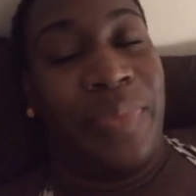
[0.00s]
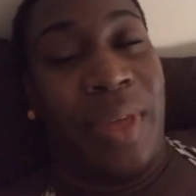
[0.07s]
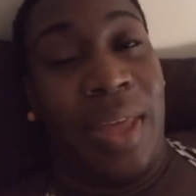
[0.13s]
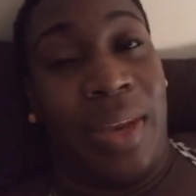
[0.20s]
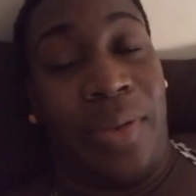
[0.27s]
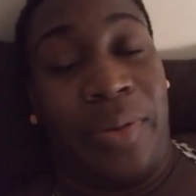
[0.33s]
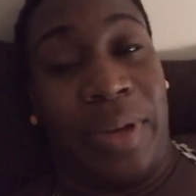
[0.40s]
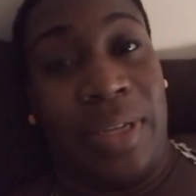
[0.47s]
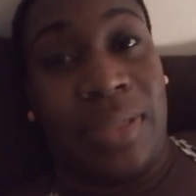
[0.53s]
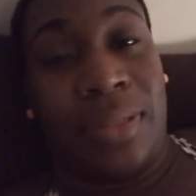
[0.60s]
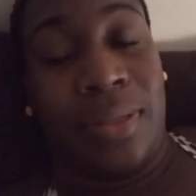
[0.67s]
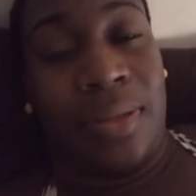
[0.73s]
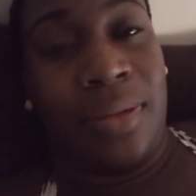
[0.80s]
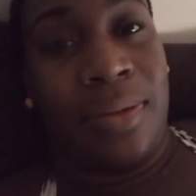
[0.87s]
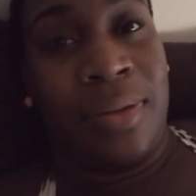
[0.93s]

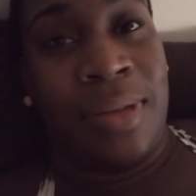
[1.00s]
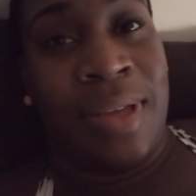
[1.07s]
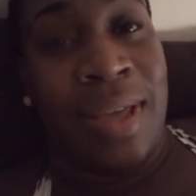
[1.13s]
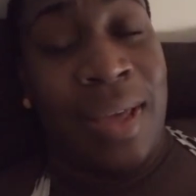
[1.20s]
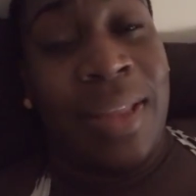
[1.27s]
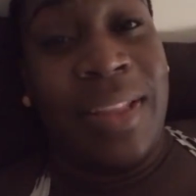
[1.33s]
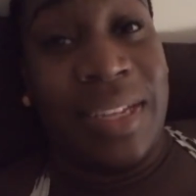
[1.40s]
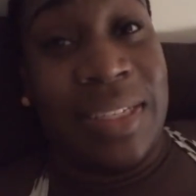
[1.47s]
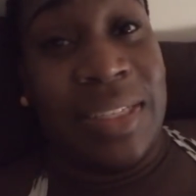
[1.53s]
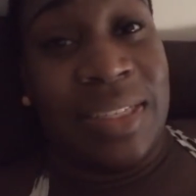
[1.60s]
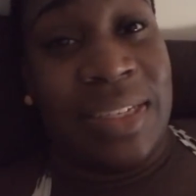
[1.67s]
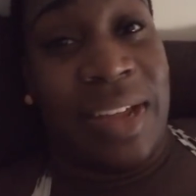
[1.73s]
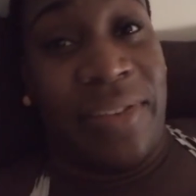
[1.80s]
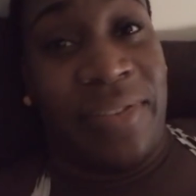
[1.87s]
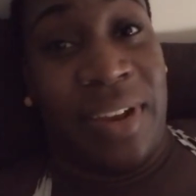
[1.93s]
Anyways, this is
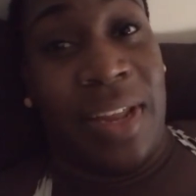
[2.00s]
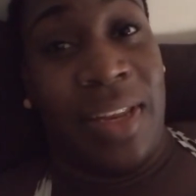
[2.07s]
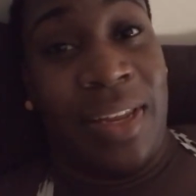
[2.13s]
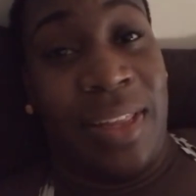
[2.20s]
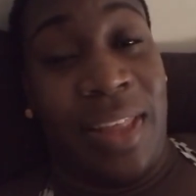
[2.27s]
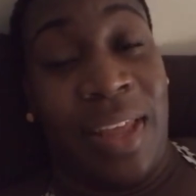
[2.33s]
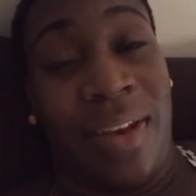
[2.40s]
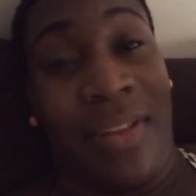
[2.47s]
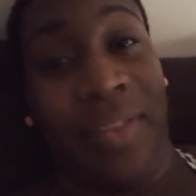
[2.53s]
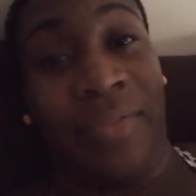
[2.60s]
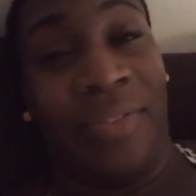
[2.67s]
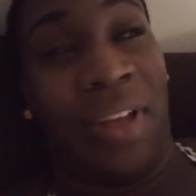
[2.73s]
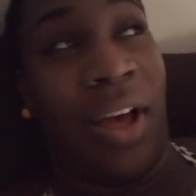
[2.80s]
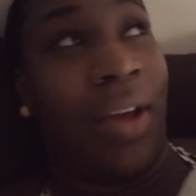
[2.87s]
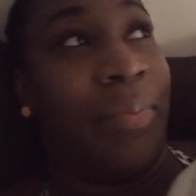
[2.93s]
definitely the end of the
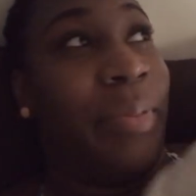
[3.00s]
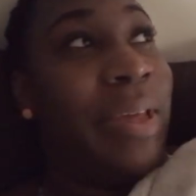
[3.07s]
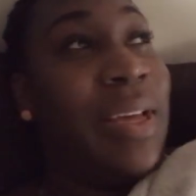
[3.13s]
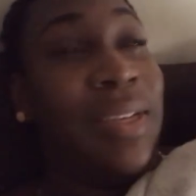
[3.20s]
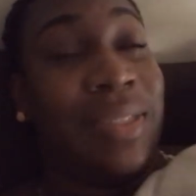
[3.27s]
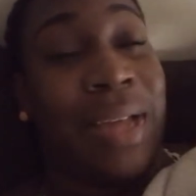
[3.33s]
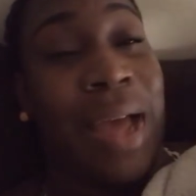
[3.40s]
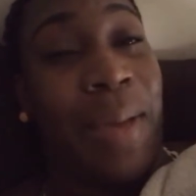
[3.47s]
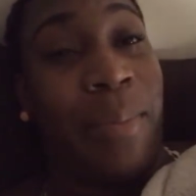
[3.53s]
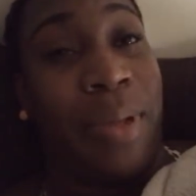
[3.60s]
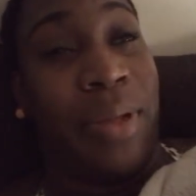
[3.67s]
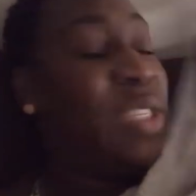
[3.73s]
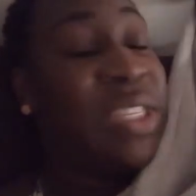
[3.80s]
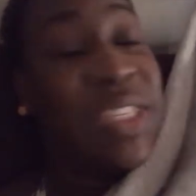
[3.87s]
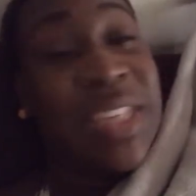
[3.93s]
vlog because I'm
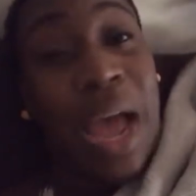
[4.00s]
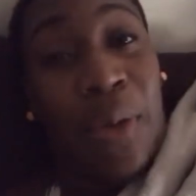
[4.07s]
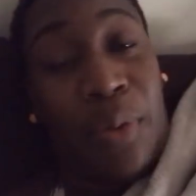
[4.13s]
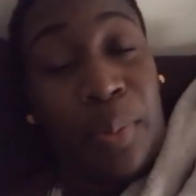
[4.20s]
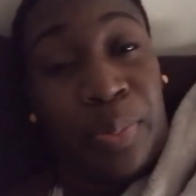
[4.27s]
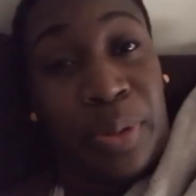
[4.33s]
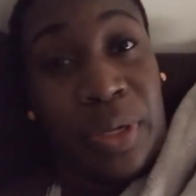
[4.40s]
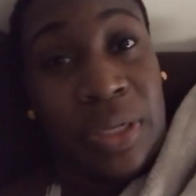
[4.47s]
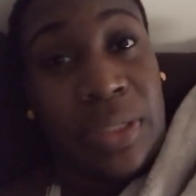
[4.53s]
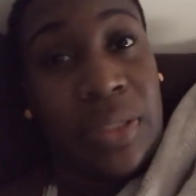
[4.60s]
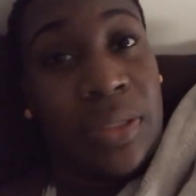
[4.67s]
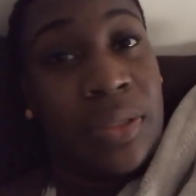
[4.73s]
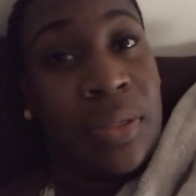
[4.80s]
a sourpuss.